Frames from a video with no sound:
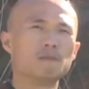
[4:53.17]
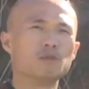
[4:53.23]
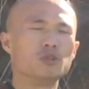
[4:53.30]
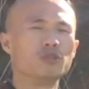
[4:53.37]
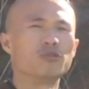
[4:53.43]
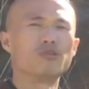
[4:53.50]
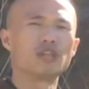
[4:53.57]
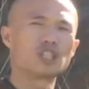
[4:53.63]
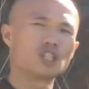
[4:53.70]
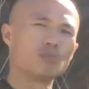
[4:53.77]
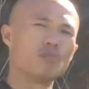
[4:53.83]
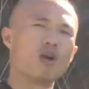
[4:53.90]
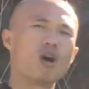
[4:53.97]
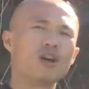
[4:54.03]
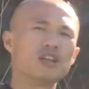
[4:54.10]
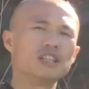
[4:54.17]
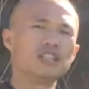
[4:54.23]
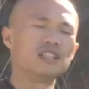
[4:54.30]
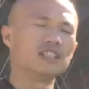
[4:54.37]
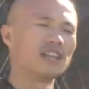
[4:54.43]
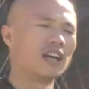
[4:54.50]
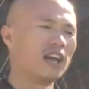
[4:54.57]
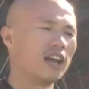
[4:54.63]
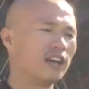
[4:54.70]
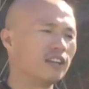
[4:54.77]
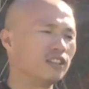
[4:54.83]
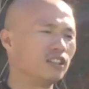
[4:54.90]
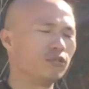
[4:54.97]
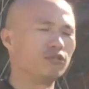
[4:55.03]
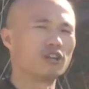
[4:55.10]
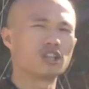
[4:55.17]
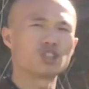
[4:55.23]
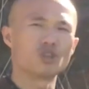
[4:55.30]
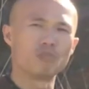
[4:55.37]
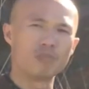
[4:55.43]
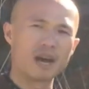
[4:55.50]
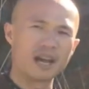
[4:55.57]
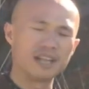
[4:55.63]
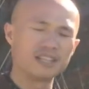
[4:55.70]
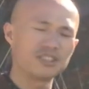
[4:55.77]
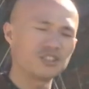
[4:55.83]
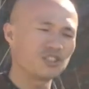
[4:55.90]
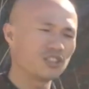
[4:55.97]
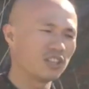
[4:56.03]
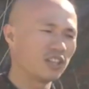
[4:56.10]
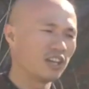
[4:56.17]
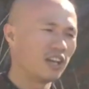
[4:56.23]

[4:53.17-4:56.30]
refresh the body and refresh the mind